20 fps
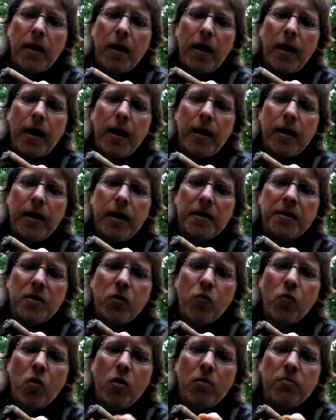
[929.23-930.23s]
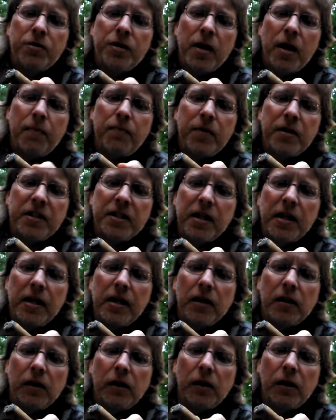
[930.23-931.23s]
And as it warms up, it's
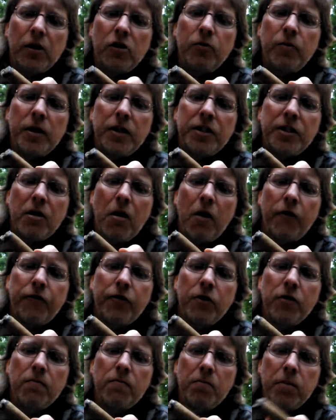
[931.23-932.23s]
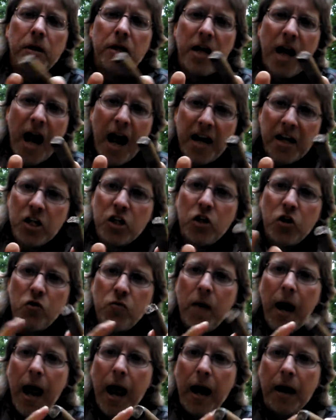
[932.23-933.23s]
getting a little bit softer, but not
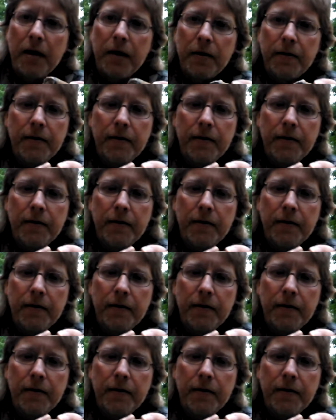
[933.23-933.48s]
too bad.